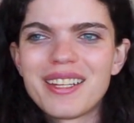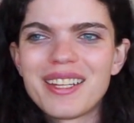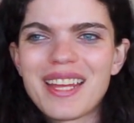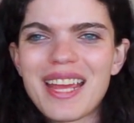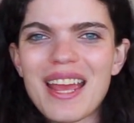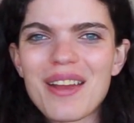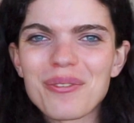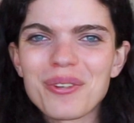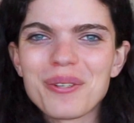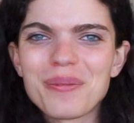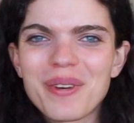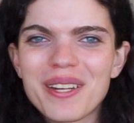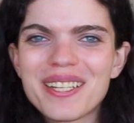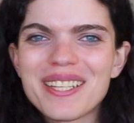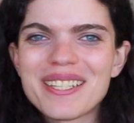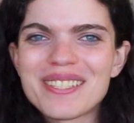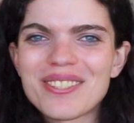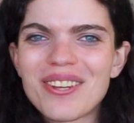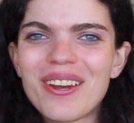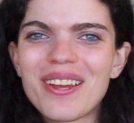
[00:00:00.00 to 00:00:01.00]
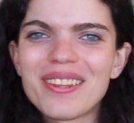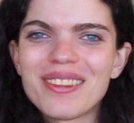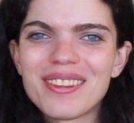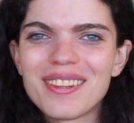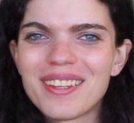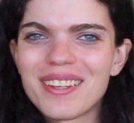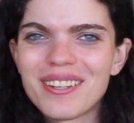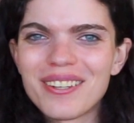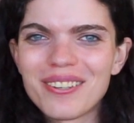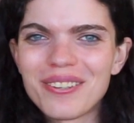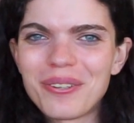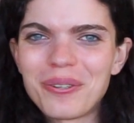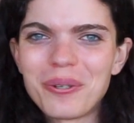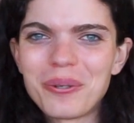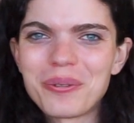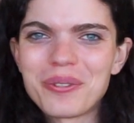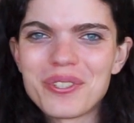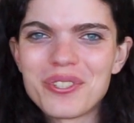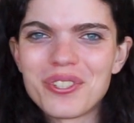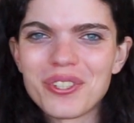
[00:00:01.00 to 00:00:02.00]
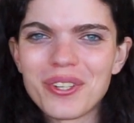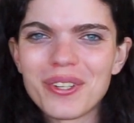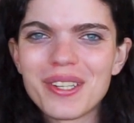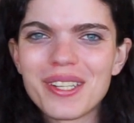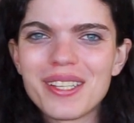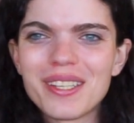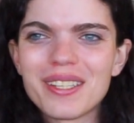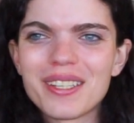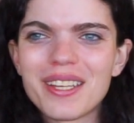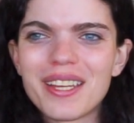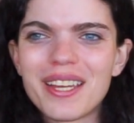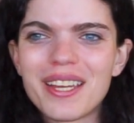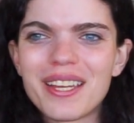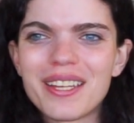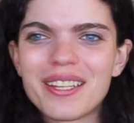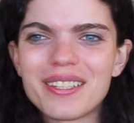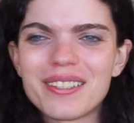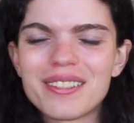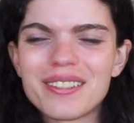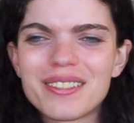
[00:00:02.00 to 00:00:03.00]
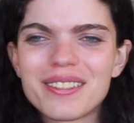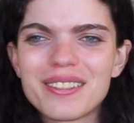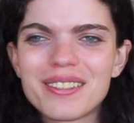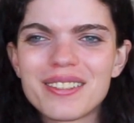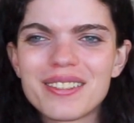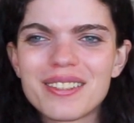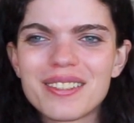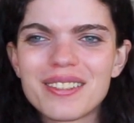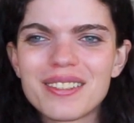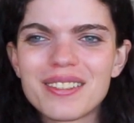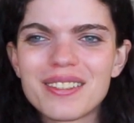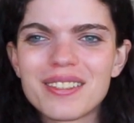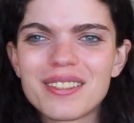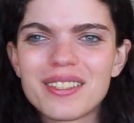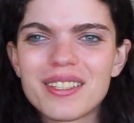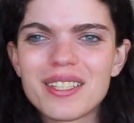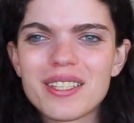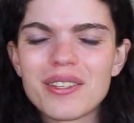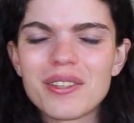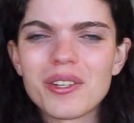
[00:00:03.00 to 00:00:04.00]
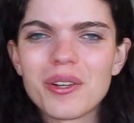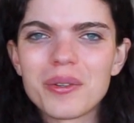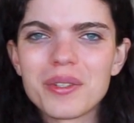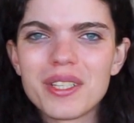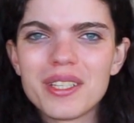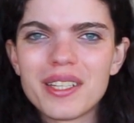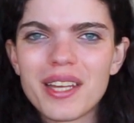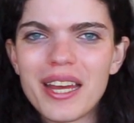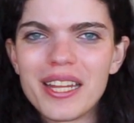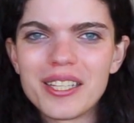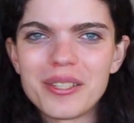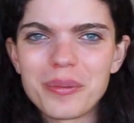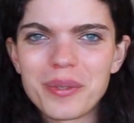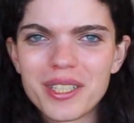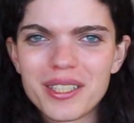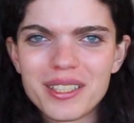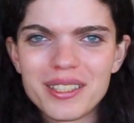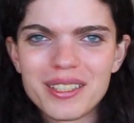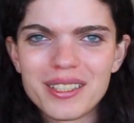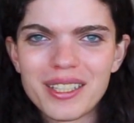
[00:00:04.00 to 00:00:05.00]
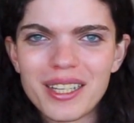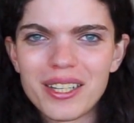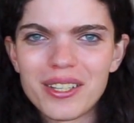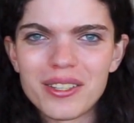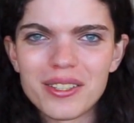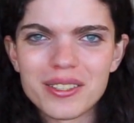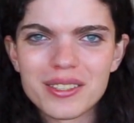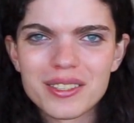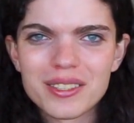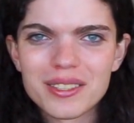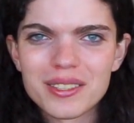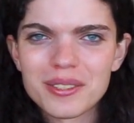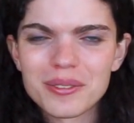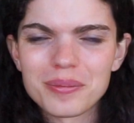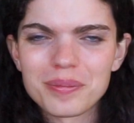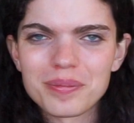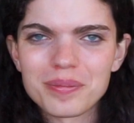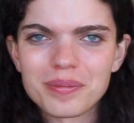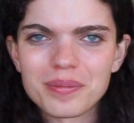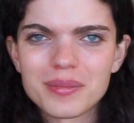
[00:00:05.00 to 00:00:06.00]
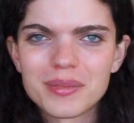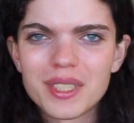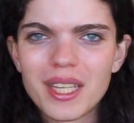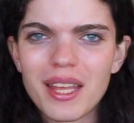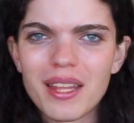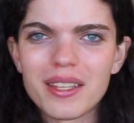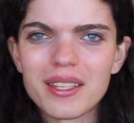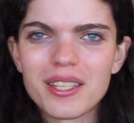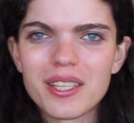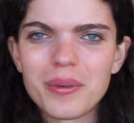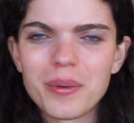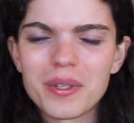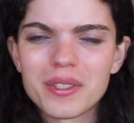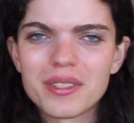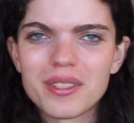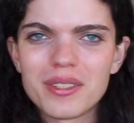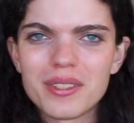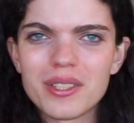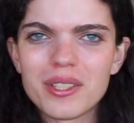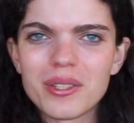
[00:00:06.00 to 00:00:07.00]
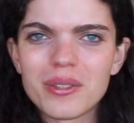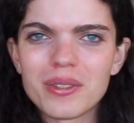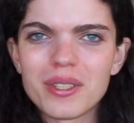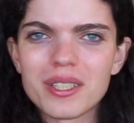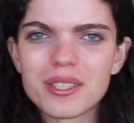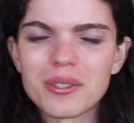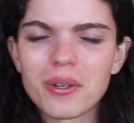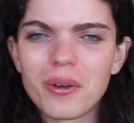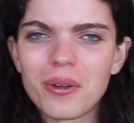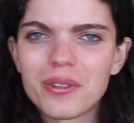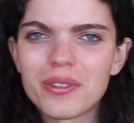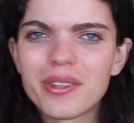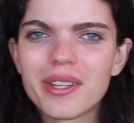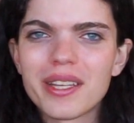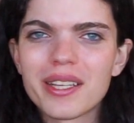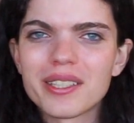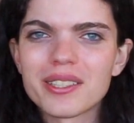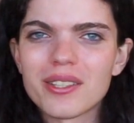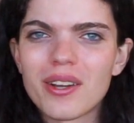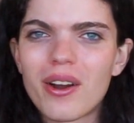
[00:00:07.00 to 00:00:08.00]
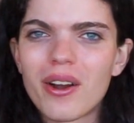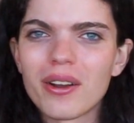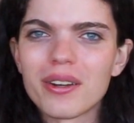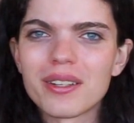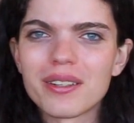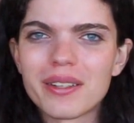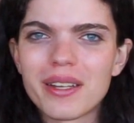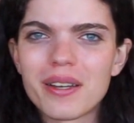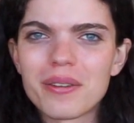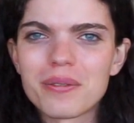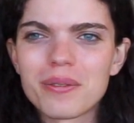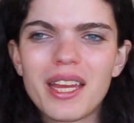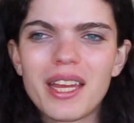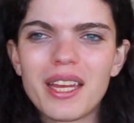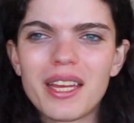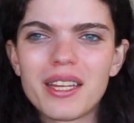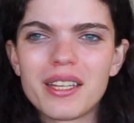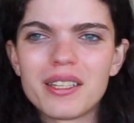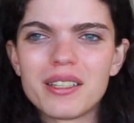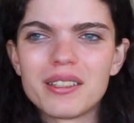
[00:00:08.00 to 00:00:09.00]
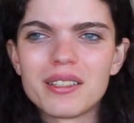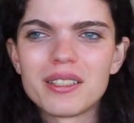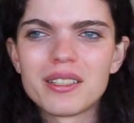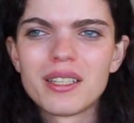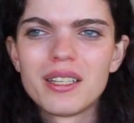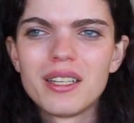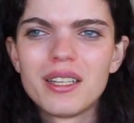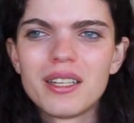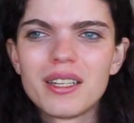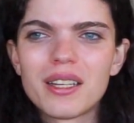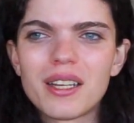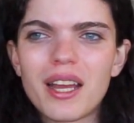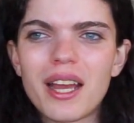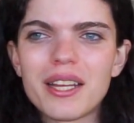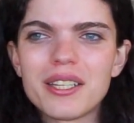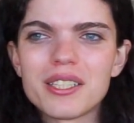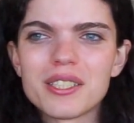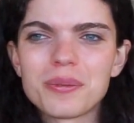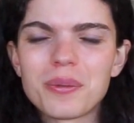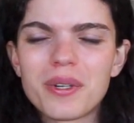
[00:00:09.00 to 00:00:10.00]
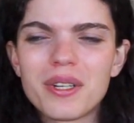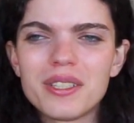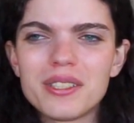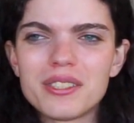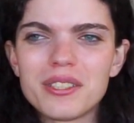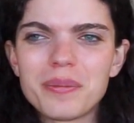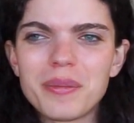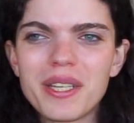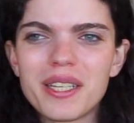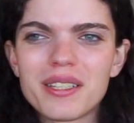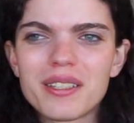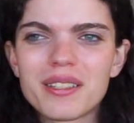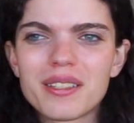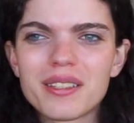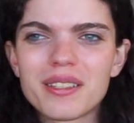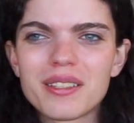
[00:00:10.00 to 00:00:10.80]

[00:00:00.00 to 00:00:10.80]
everybody's on their own journey, and you don't need anybody else telling you what to do. This whole thing is hard enough. And I just wanted to make